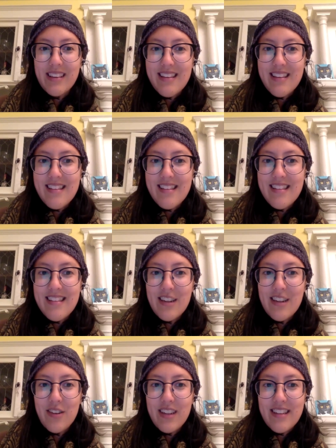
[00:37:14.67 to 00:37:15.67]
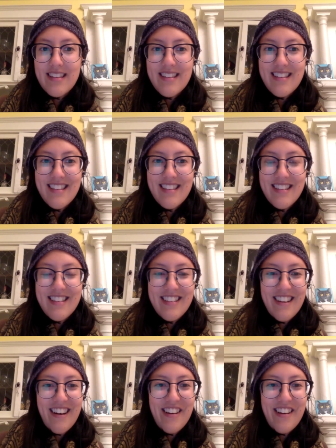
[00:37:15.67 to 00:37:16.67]
the secrets
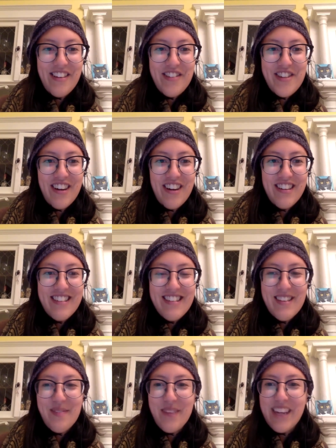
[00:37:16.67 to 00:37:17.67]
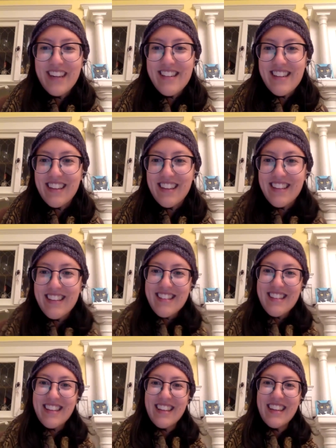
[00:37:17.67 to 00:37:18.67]
to oh, all of Charles' couple. baked
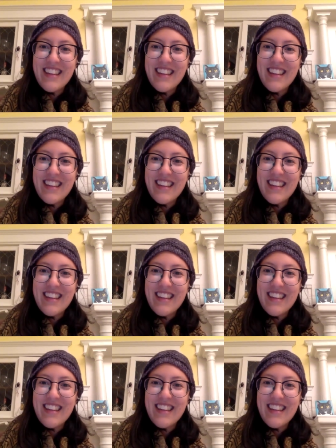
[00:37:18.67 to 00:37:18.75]
goods.